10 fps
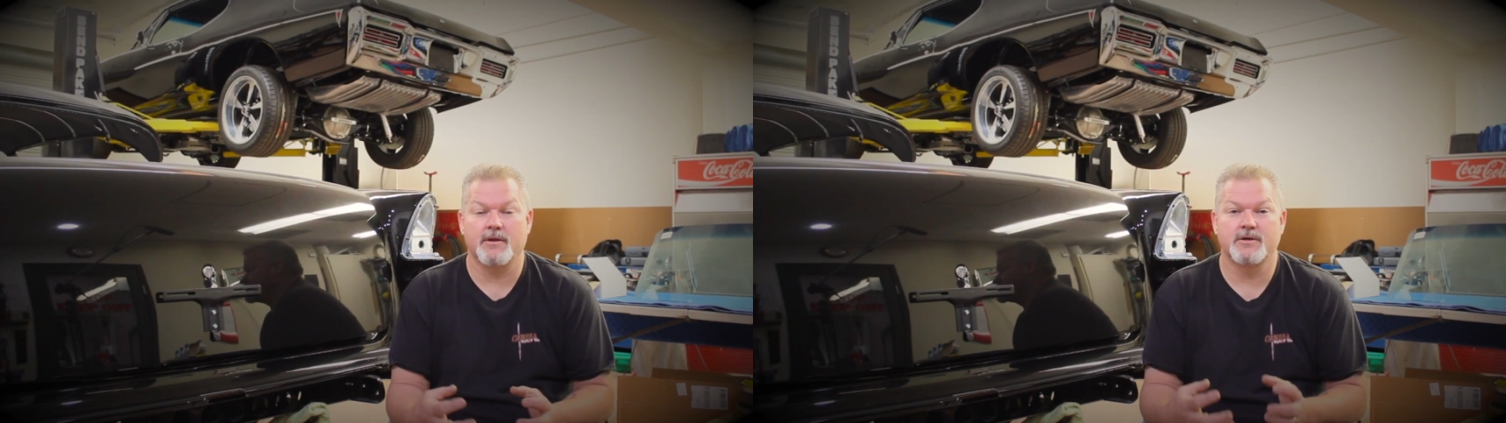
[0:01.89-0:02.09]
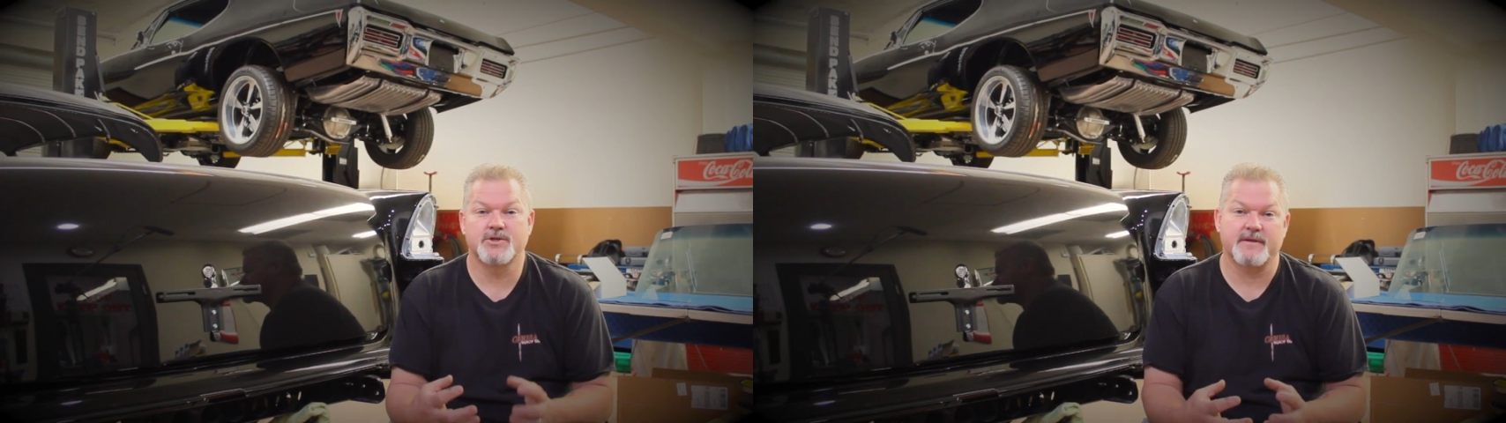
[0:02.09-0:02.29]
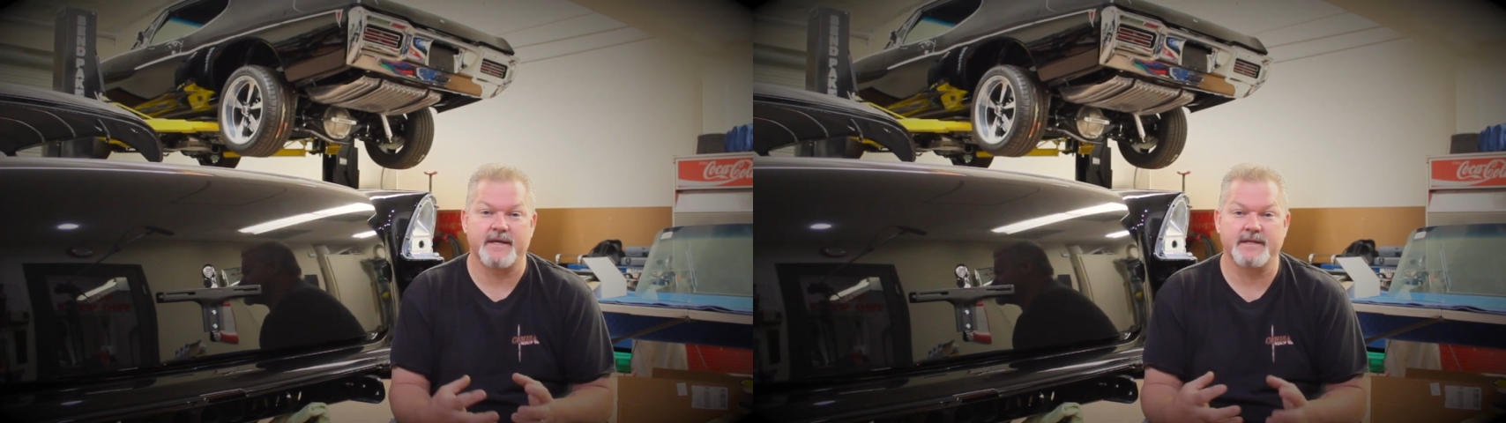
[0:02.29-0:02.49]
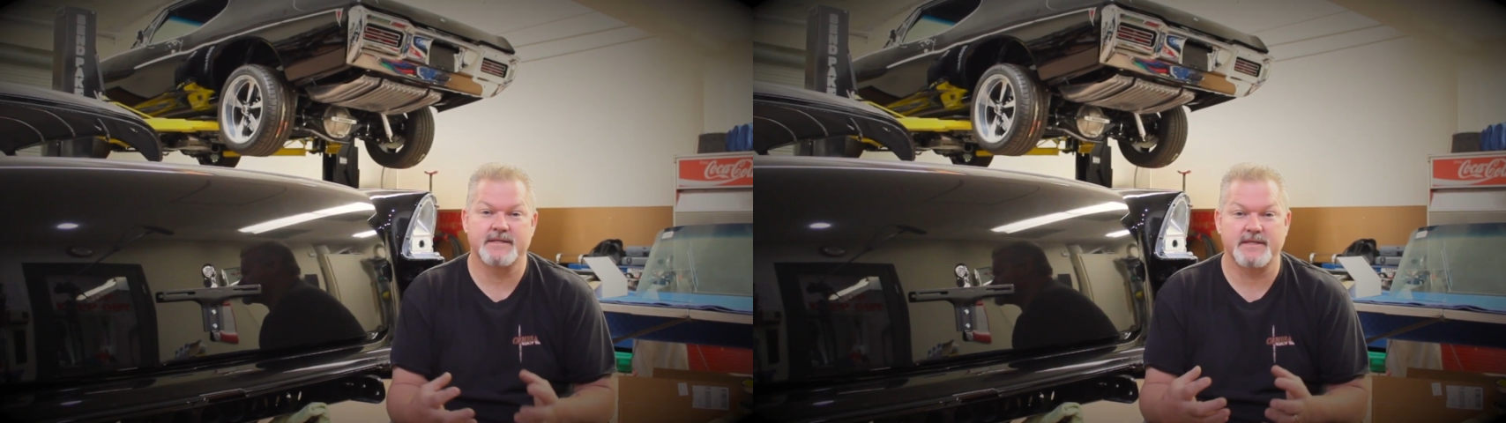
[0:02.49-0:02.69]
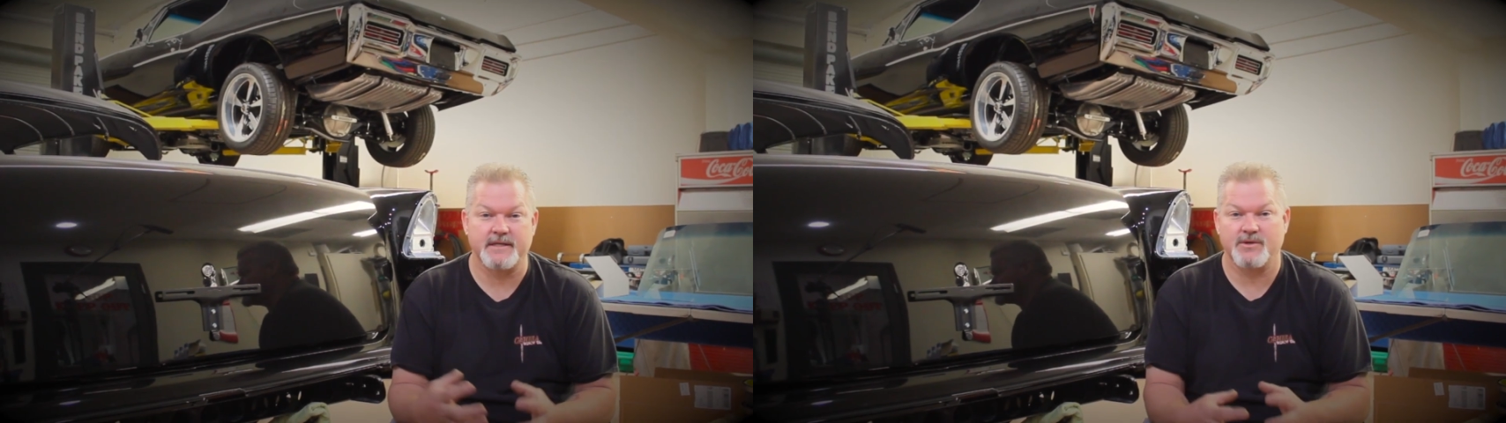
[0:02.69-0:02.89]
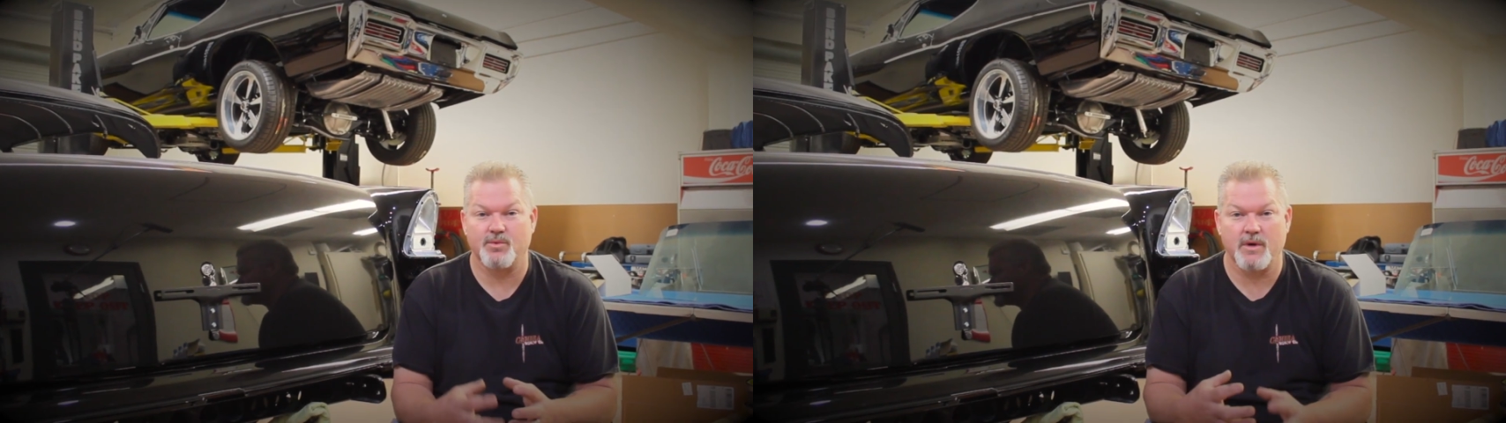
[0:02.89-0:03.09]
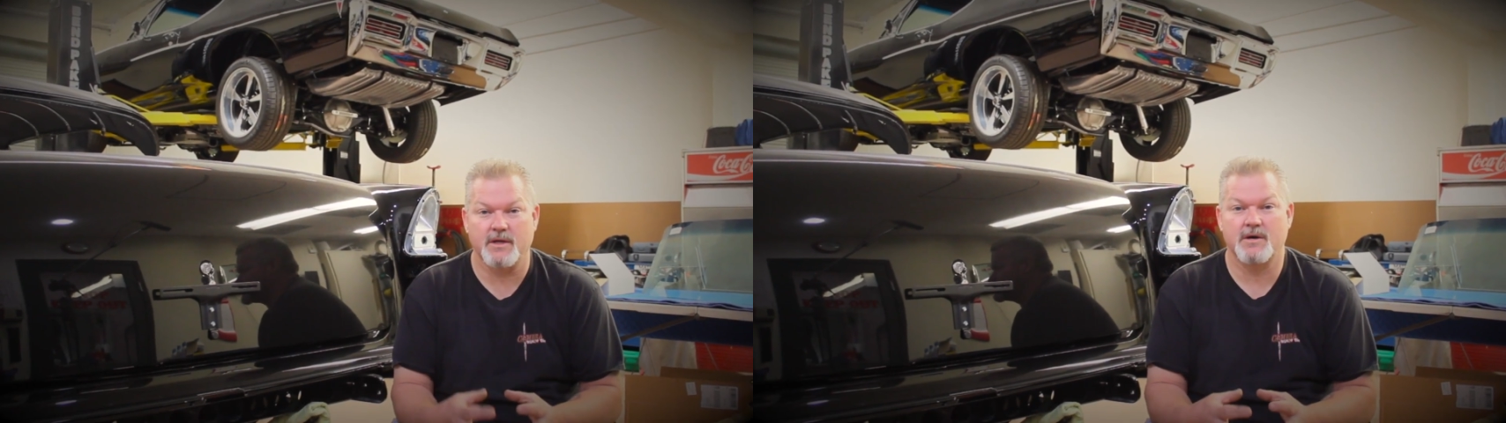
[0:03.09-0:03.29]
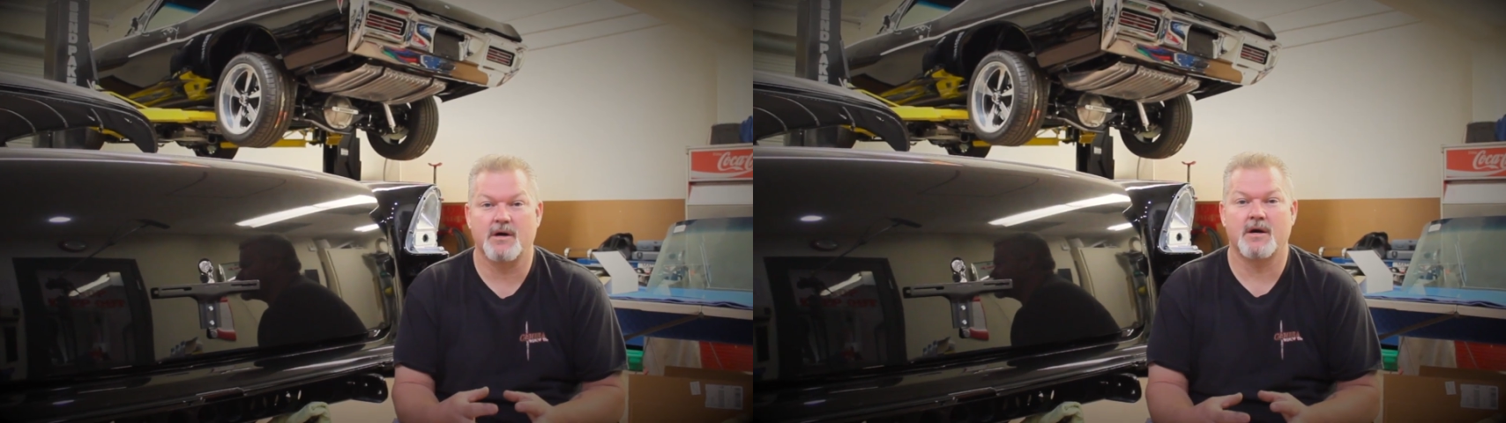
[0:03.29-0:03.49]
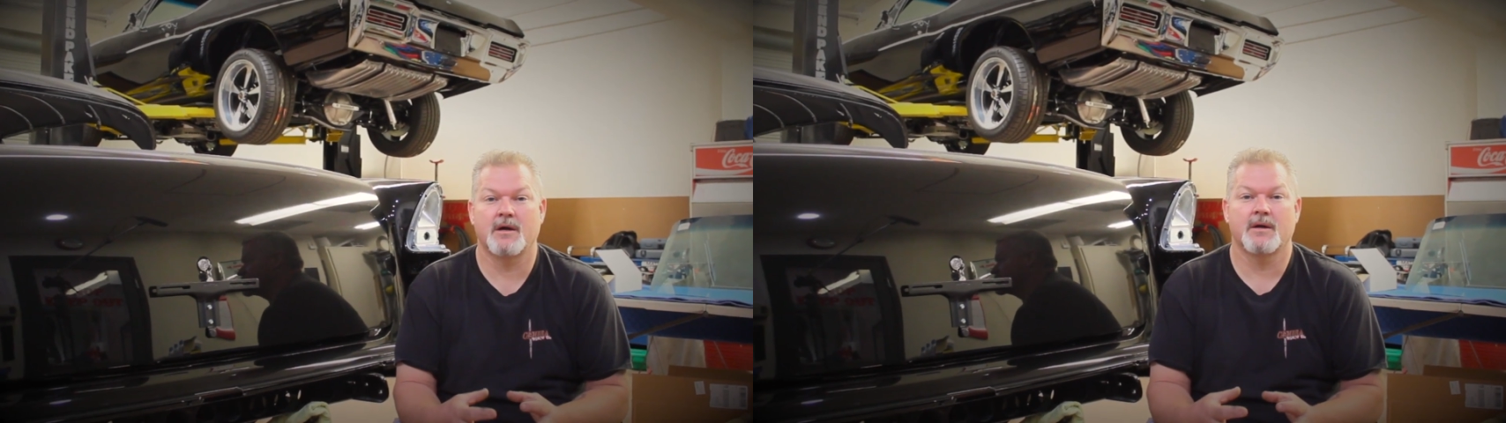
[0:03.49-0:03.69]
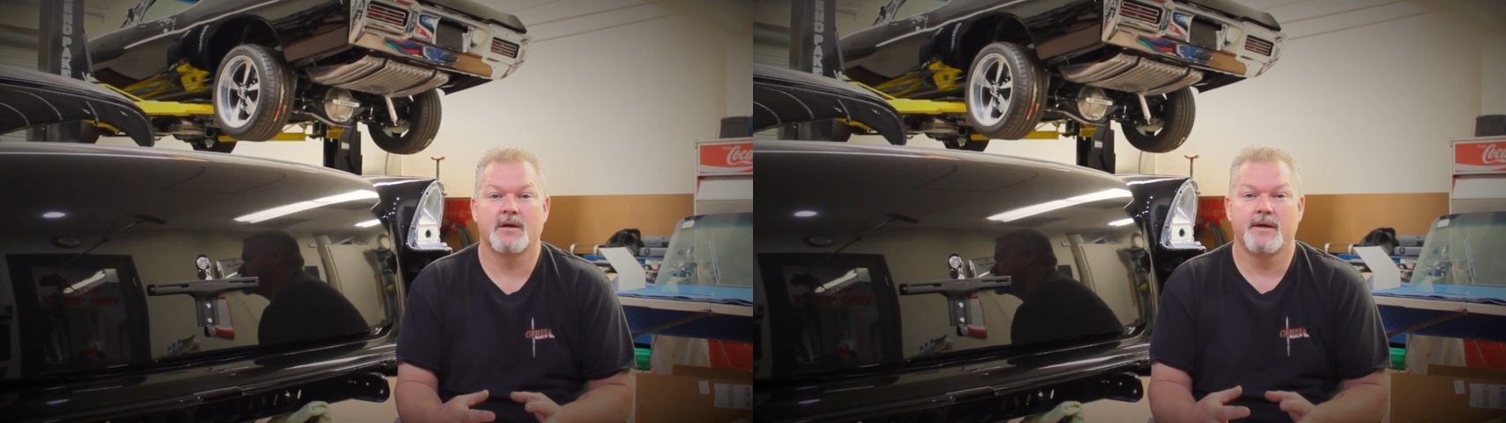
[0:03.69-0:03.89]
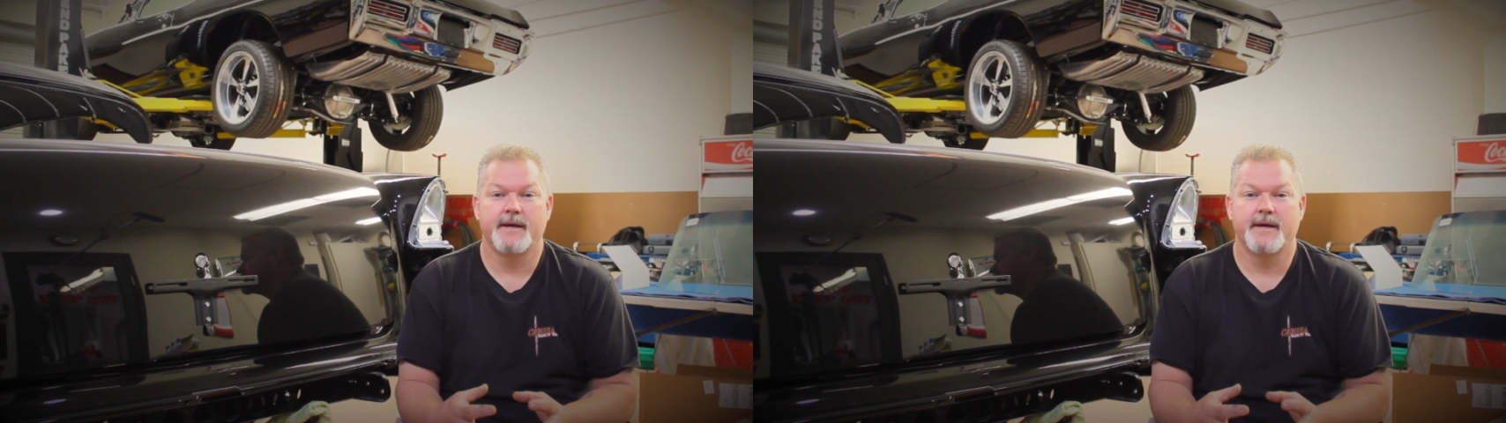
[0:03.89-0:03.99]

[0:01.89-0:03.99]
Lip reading: those things into one car